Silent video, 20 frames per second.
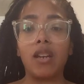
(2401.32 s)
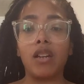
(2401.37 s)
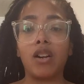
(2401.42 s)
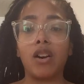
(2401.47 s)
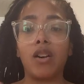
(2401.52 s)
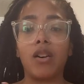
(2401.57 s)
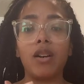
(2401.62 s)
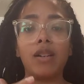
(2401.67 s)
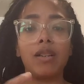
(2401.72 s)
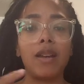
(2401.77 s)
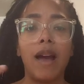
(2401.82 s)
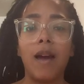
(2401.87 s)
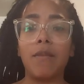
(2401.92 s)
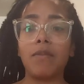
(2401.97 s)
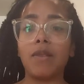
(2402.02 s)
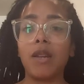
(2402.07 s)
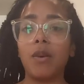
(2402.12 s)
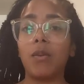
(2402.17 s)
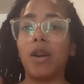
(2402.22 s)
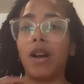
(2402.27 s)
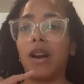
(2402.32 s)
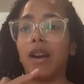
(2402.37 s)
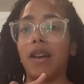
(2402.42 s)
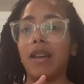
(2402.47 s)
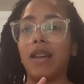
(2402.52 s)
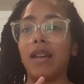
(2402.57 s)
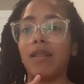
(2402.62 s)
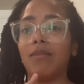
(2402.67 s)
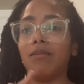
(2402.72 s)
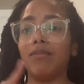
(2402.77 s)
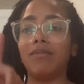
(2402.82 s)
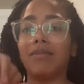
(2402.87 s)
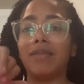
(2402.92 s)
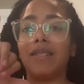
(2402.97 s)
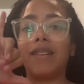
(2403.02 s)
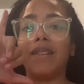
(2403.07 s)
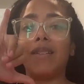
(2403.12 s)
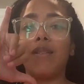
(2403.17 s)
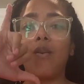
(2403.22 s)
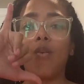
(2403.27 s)
in the current times that we are in,
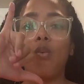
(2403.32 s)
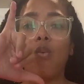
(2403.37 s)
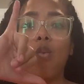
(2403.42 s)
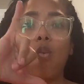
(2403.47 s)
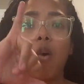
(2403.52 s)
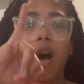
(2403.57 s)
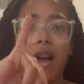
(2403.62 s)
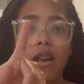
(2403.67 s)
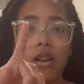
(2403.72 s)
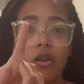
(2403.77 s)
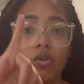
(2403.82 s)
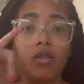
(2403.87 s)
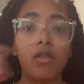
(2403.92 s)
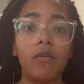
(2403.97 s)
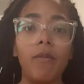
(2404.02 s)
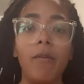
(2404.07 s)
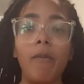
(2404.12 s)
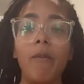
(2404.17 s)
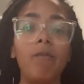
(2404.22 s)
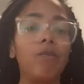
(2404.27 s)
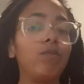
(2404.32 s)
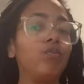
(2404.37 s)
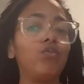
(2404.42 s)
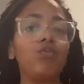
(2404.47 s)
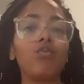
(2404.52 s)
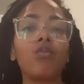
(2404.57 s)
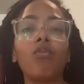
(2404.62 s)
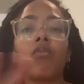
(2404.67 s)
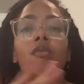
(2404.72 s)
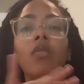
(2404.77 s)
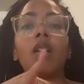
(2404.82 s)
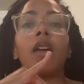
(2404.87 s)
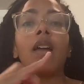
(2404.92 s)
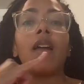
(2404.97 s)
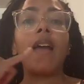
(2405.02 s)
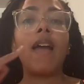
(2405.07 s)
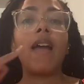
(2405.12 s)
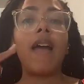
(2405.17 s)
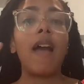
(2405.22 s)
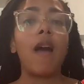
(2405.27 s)
wild
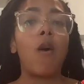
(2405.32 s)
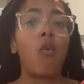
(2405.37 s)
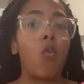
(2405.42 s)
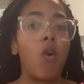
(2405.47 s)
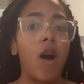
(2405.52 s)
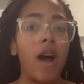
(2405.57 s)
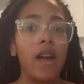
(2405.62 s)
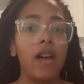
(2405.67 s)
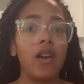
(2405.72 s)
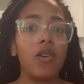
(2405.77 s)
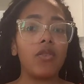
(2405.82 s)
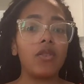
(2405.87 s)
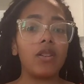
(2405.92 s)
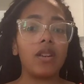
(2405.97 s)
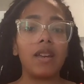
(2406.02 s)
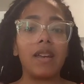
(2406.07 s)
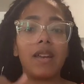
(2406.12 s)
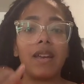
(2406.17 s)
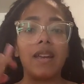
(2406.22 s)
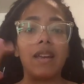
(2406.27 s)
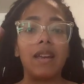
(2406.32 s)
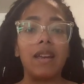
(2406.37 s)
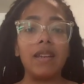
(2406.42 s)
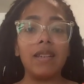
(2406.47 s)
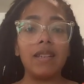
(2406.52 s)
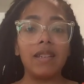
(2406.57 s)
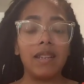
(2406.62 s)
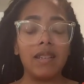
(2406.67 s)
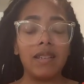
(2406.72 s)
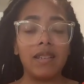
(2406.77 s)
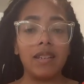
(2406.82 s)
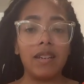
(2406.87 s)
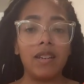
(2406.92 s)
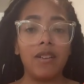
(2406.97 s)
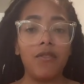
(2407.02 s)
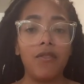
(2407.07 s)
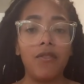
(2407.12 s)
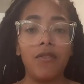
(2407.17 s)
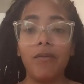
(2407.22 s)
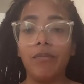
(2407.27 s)
wild,
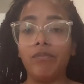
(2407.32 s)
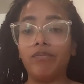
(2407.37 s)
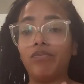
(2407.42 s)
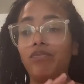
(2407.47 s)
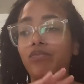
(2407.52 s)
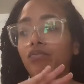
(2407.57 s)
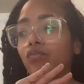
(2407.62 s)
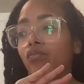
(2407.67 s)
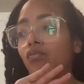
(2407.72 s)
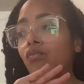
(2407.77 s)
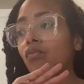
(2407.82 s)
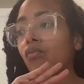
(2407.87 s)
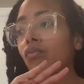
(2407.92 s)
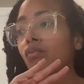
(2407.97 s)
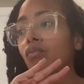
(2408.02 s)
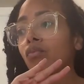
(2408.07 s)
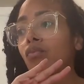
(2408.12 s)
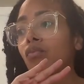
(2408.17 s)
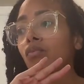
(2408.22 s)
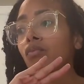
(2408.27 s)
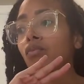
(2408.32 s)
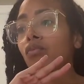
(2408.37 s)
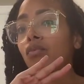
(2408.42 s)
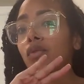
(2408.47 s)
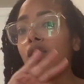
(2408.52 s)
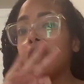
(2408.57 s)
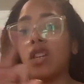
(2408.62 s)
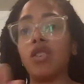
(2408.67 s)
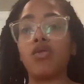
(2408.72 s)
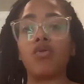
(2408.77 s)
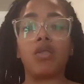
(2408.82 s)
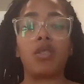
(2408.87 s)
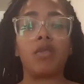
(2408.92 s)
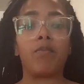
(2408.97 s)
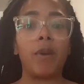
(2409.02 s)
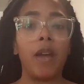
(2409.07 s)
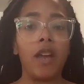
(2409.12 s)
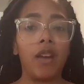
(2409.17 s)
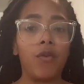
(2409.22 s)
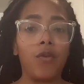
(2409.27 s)
insensitive,
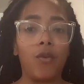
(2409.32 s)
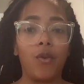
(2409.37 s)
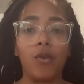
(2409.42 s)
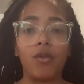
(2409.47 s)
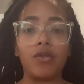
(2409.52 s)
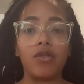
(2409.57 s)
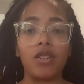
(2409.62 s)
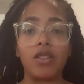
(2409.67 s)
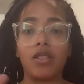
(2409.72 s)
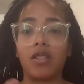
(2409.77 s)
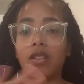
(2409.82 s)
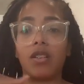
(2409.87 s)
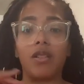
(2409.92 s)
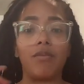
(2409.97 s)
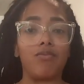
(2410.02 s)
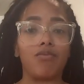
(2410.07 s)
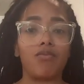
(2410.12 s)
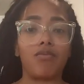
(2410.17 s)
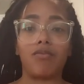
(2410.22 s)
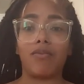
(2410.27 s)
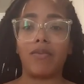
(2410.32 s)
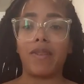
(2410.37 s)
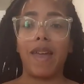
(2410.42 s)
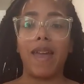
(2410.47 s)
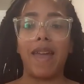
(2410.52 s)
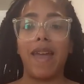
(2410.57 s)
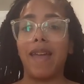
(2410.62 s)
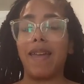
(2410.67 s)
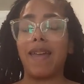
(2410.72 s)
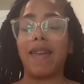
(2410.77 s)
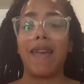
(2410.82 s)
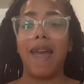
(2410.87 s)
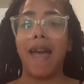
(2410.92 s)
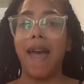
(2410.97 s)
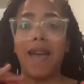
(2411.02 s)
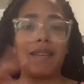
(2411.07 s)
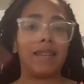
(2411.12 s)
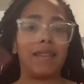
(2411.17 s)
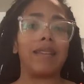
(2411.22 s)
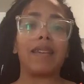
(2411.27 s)
disrespectful, just
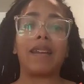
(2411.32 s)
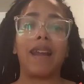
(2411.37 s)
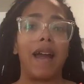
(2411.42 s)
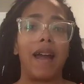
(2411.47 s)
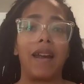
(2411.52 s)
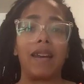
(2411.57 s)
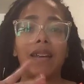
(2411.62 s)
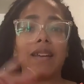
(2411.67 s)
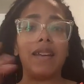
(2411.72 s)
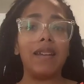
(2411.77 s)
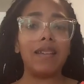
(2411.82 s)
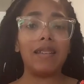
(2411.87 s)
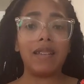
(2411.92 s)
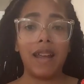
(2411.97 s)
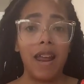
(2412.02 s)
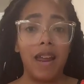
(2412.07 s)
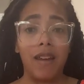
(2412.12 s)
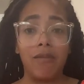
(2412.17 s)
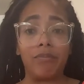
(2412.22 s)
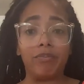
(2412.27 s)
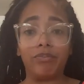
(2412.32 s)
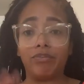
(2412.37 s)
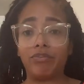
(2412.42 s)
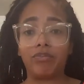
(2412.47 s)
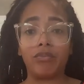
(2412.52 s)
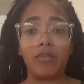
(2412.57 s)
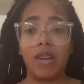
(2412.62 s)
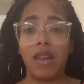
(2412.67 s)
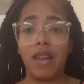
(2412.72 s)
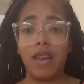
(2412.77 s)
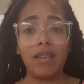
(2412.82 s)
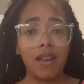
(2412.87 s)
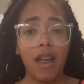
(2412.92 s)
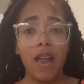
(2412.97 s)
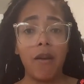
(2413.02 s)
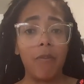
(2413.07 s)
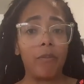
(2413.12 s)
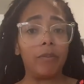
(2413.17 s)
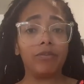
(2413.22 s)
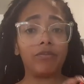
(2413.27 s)
asinine, insane,
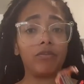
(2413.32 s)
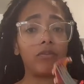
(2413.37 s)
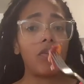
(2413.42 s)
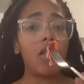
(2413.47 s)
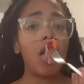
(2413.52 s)
insane.